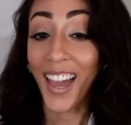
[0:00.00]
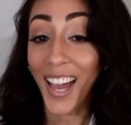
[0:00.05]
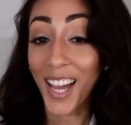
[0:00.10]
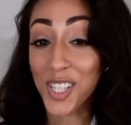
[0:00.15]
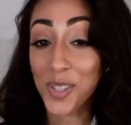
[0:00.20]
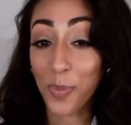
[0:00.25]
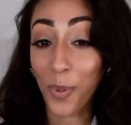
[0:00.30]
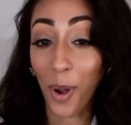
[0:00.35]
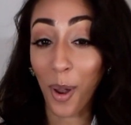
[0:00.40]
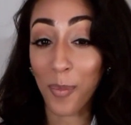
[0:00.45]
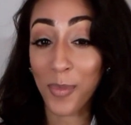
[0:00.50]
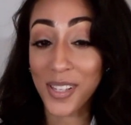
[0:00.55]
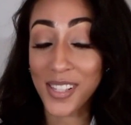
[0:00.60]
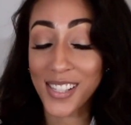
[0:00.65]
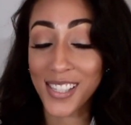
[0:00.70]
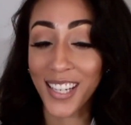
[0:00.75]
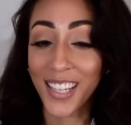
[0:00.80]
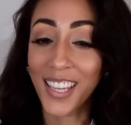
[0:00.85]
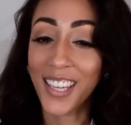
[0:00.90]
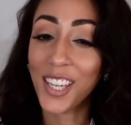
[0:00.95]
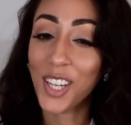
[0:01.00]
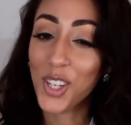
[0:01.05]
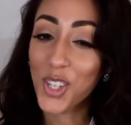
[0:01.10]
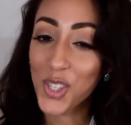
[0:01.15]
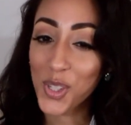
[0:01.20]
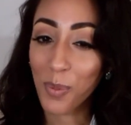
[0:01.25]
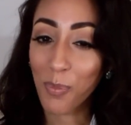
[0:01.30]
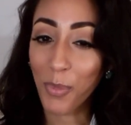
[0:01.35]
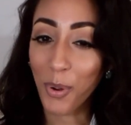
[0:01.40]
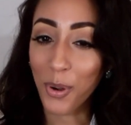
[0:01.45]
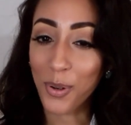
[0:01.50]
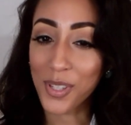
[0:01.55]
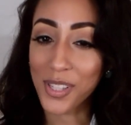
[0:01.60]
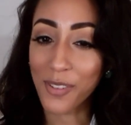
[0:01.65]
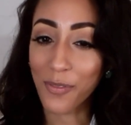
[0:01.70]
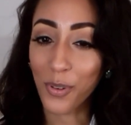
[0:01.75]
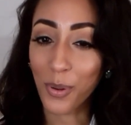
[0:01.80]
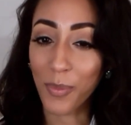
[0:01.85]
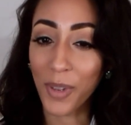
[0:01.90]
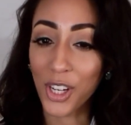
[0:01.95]
As promised, here's some bonus
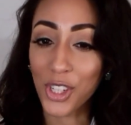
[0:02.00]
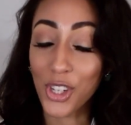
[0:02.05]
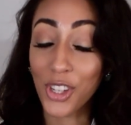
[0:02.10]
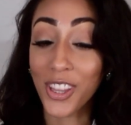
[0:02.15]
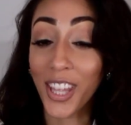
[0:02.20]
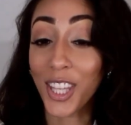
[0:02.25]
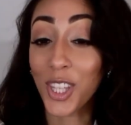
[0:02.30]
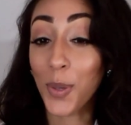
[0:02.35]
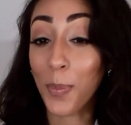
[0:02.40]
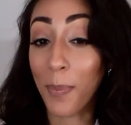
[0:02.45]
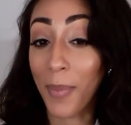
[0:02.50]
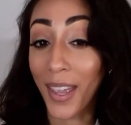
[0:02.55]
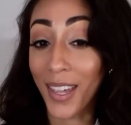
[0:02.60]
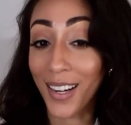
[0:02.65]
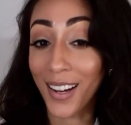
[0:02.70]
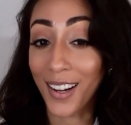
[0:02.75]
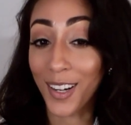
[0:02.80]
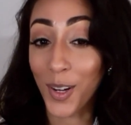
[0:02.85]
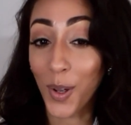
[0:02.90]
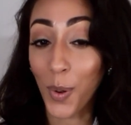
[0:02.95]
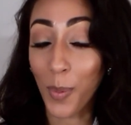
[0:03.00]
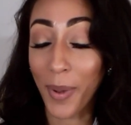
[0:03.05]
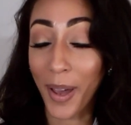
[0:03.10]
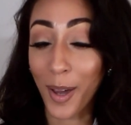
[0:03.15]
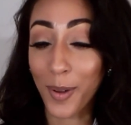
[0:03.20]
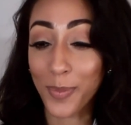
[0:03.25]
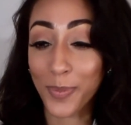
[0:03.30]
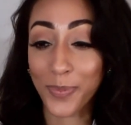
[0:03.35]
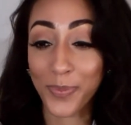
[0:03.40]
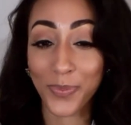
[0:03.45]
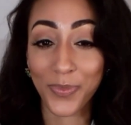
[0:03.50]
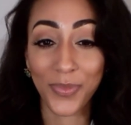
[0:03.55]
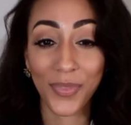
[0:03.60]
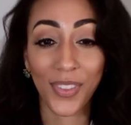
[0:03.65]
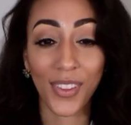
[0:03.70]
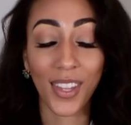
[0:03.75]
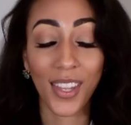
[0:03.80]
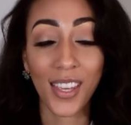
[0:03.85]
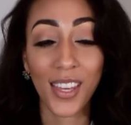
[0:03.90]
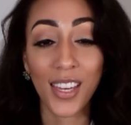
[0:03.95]
information that you may not know about.
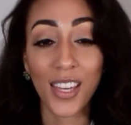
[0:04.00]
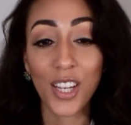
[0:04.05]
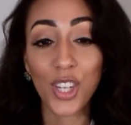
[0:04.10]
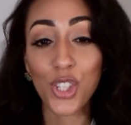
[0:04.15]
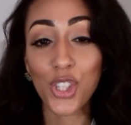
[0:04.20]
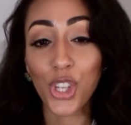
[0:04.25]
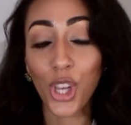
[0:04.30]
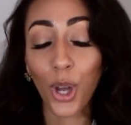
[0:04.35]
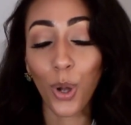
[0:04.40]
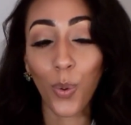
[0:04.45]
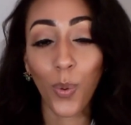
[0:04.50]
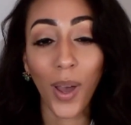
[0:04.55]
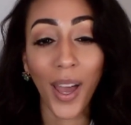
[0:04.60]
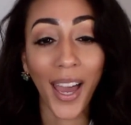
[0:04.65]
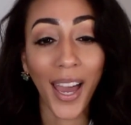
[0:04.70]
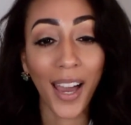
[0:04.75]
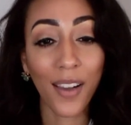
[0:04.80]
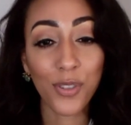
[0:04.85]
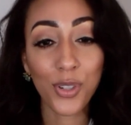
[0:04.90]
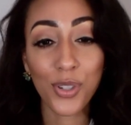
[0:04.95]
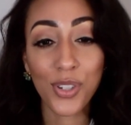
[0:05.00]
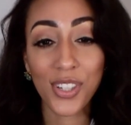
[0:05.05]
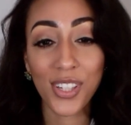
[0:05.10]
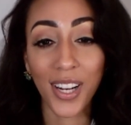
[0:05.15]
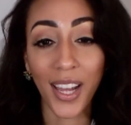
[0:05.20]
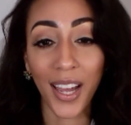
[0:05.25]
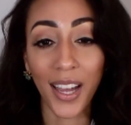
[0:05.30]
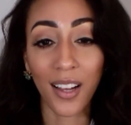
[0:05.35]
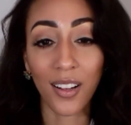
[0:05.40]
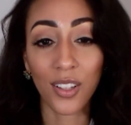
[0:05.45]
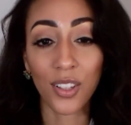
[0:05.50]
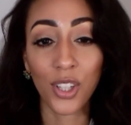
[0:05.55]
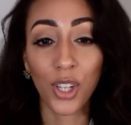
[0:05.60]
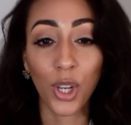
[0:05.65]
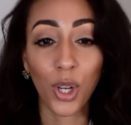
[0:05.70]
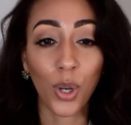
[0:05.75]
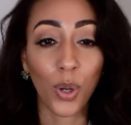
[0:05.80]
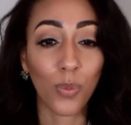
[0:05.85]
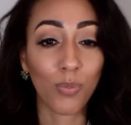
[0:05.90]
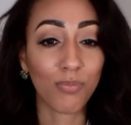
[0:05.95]
So after denial,
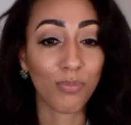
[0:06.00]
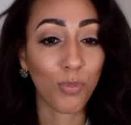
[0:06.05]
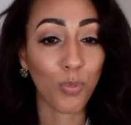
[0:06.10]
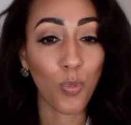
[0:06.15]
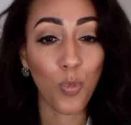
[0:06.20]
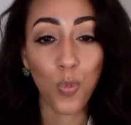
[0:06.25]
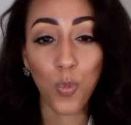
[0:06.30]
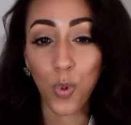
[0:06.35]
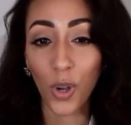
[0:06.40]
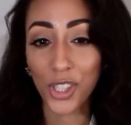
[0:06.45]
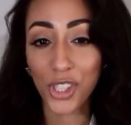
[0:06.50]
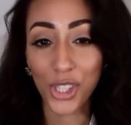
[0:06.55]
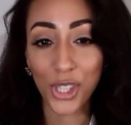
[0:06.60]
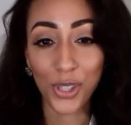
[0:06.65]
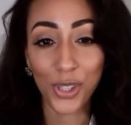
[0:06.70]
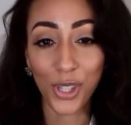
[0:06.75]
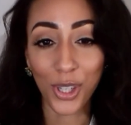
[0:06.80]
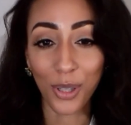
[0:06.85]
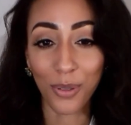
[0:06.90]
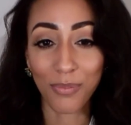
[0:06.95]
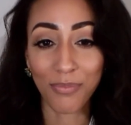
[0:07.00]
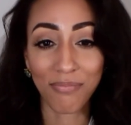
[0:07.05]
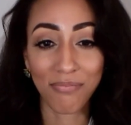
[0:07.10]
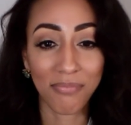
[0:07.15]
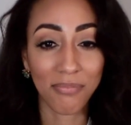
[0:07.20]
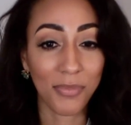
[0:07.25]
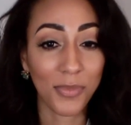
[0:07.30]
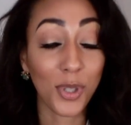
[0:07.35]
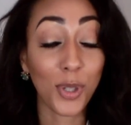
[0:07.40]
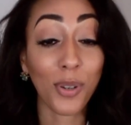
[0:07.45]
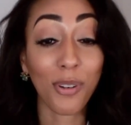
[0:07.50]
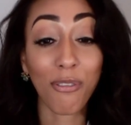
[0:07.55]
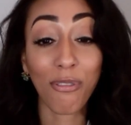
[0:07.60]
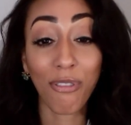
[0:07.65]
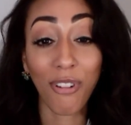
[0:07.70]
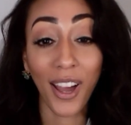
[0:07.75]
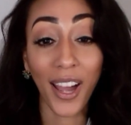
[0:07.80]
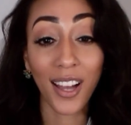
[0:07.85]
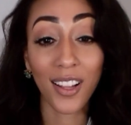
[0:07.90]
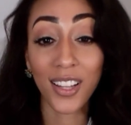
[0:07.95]
what do? You can
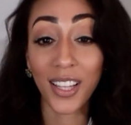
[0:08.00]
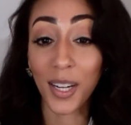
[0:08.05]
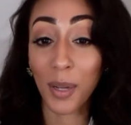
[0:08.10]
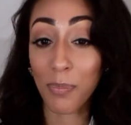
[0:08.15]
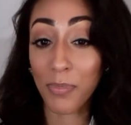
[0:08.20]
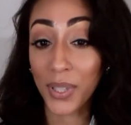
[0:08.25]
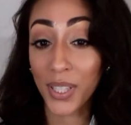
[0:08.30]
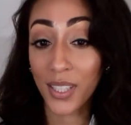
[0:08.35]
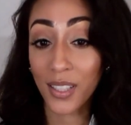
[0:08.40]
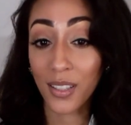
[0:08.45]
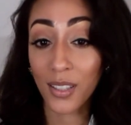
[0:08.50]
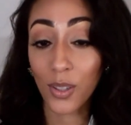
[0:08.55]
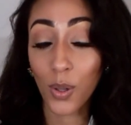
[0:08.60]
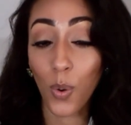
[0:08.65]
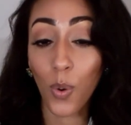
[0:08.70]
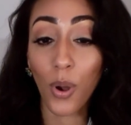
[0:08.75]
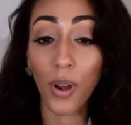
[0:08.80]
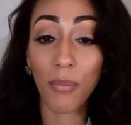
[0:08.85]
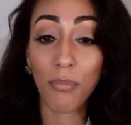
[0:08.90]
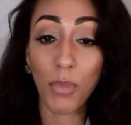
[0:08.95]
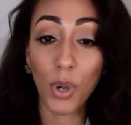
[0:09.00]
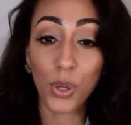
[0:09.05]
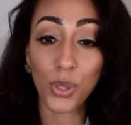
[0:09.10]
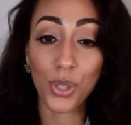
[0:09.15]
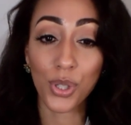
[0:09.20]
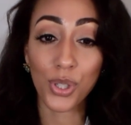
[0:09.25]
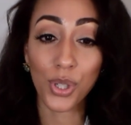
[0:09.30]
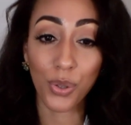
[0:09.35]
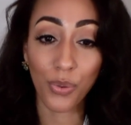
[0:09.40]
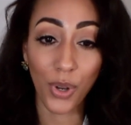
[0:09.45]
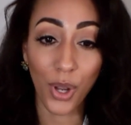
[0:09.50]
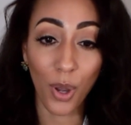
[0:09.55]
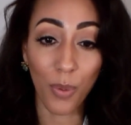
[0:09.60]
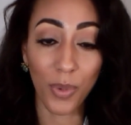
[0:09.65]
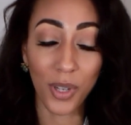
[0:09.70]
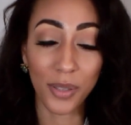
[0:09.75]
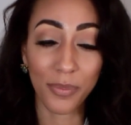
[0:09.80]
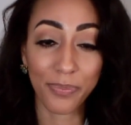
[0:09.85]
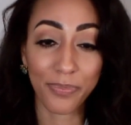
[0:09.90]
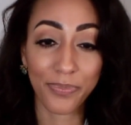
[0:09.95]
file an appeal or a motion to
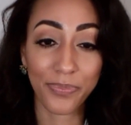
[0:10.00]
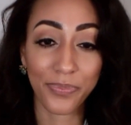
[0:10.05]
reopen.